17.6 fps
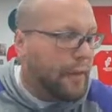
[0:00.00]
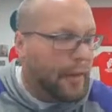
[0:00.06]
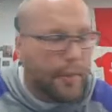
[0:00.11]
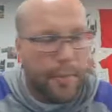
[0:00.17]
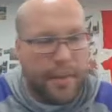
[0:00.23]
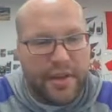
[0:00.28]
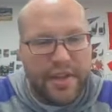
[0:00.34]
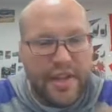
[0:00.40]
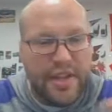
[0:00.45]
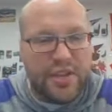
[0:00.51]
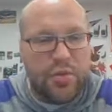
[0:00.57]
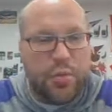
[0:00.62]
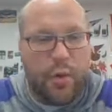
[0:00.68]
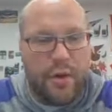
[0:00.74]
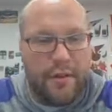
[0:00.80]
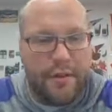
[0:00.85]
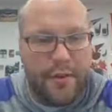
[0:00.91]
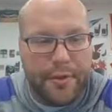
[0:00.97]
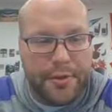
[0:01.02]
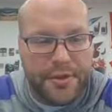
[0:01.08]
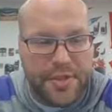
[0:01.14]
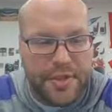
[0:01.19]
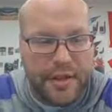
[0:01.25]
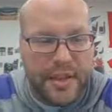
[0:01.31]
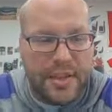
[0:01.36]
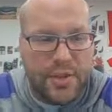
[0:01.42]
But each one of
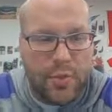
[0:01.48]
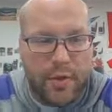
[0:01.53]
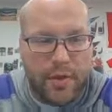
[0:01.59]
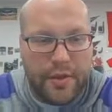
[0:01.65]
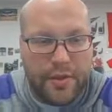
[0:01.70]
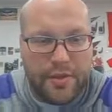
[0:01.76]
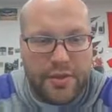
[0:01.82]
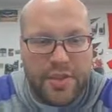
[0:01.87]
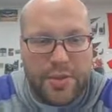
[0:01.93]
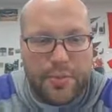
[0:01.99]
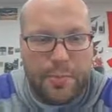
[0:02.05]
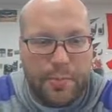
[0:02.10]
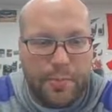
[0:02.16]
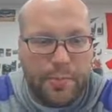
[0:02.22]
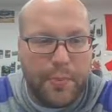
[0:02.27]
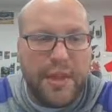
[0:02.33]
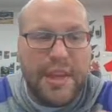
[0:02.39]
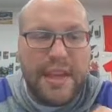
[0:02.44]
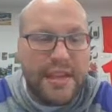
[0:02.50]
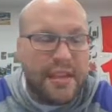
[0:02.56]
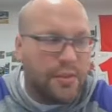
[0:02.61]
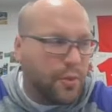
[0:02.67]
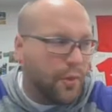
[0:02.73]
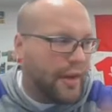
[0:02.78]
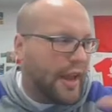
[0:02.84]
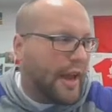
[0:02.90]
those
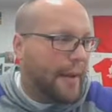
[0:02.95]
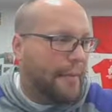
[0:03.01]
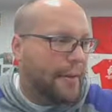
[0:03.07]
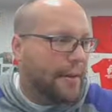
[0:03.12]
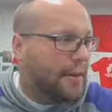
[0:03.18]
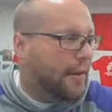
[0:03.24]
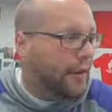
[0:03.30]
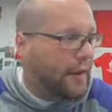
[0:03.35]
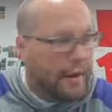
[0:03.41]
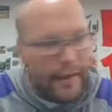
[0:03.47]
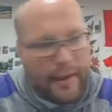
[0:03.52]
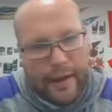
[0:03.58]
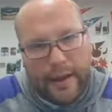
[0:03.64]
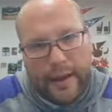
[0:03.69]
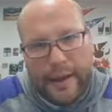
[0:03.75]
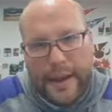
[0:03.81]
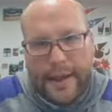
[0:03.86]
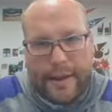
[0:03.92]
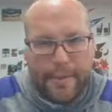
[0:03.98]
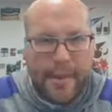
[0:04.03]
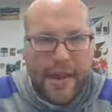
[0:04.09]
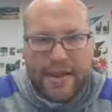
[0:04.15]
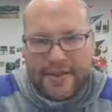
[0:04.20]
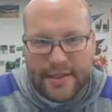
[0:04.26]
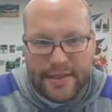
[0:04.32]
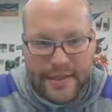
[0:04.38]
peaks would happen at a
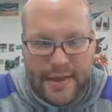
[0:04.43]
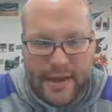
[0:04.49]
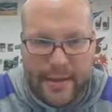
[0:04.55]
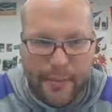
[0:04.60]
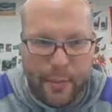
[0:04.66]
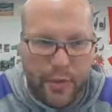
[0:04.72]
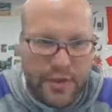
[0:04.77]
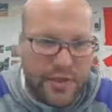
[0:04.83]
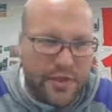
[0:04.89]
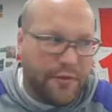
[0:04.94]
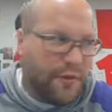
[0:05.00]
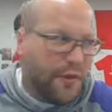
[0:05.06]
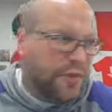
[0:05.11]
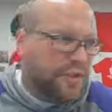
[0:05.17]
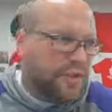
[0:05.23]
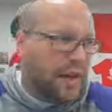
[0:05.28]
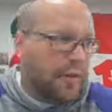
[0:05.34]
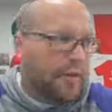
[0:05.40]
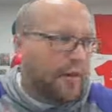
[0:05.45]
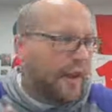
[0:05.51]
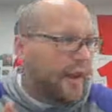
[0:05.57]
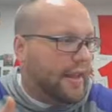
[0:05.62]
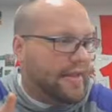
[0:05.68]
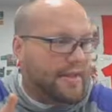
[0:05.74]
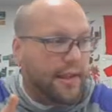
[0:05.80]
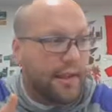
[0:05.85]
passing time, which first hour
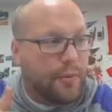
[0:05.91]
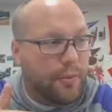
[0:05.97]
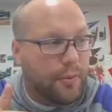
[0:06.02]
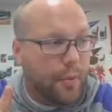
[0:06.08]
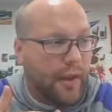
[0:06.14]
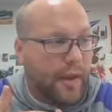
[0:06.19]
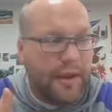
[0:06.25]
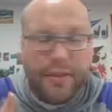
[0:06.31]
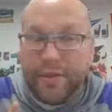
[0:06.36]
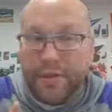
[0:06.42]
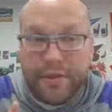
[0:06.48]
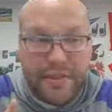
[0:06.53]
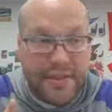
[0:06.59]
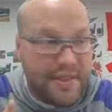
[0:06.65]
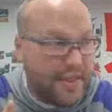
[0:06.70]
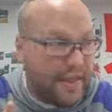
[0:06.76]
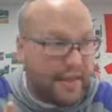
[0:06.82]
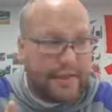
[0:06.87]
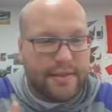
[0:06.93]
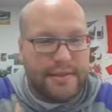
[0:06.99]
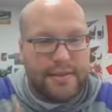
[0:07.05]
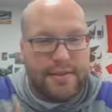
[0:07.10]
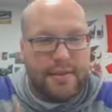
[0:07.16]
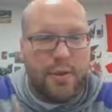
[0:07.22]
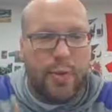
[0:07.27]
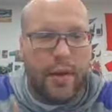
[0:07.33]
ends at
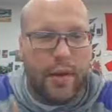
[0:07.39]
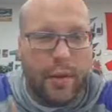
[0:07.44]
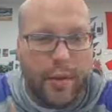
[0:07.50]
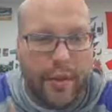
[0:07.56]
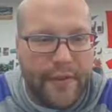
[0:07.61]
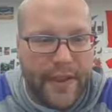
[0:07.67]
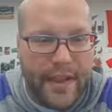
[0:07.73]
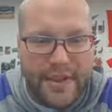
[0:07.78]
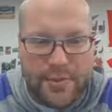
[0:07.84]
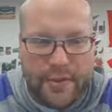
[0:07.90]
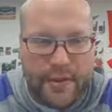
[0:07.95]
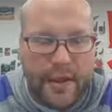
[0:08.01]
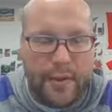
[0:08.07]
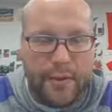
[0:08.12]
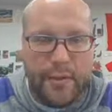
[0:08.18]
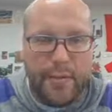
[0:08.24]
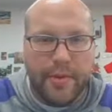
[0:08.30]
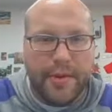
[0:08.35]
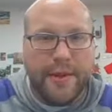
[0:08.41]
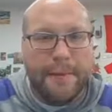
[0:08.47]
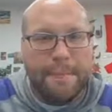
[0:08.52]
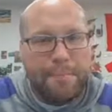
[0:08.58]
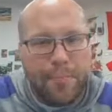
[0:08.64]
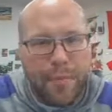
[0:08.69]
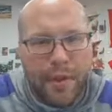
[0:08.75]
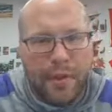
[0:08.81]
8:36. So we know that that's where that would be.
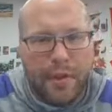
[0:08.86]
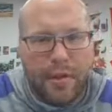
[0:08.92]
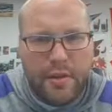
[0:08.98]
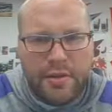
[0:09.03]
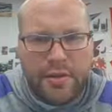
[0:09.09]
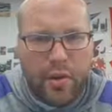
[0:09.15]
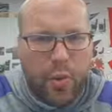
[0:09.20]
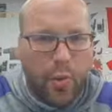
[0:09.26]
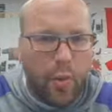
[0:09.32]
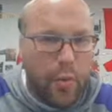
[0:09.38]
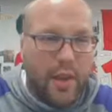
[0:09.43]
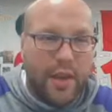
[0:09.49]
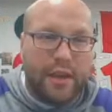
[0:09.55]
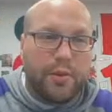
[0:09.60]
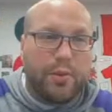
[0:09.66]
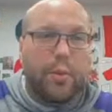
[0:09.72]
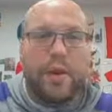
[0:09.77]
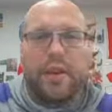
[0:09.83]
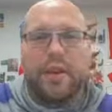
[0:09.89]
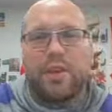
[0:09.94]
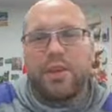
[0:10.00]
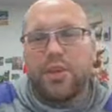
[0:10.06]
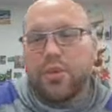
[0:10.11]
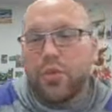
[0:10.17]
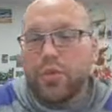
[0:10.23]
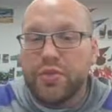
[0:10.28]
So we can
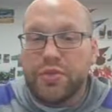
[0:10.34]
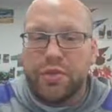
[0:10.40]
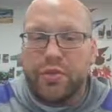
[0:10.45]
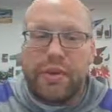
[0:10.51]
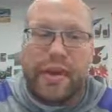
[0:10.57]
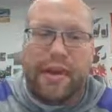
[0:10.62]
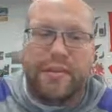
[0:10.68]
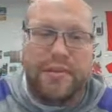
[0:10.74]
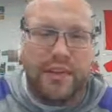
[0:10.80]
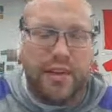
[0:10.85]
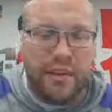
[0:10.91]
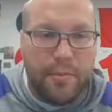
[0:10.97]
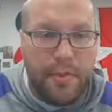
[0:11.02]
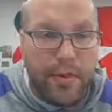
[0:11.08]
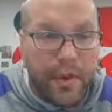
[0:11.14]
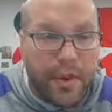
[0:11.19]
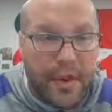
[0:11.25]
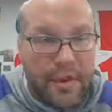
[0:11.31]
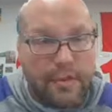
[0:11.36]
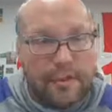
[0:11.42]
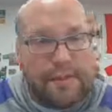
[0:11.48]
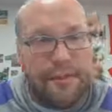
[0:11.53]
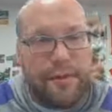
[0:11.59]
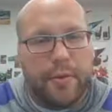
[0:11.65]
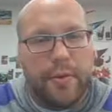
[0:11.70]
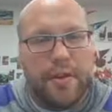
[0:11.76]
use graphs to communicate
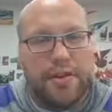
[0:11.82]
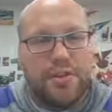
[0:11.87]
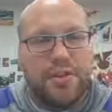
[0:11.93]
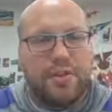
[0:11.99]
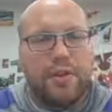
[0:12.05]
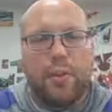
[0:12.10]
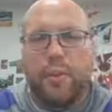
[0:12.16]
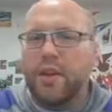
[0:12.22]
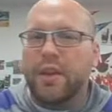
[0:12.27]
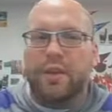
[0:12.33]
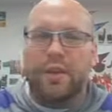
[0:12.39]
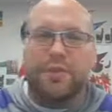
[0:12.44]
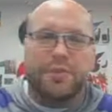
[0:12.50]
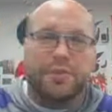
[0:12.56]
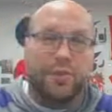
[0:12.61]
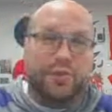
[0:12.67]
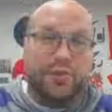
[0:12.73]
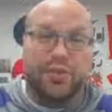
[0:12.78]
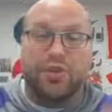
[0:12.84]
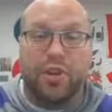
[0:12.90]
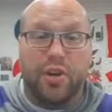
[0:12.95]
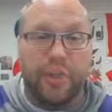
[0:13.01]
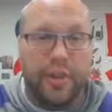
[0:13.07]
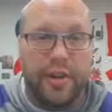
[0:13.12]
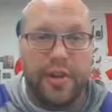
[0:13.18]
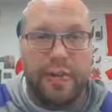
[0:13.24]
information, and we can also
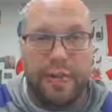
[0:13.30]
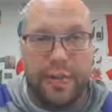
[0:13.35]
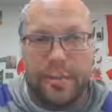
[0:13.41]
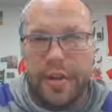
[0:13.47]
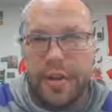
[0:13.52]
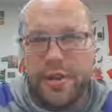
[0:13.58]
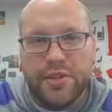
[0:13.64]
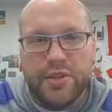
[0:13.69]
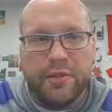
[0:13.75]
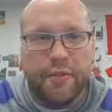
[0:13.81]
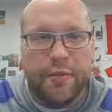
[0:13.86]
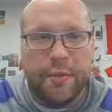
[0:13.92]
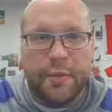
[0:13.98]
determine information from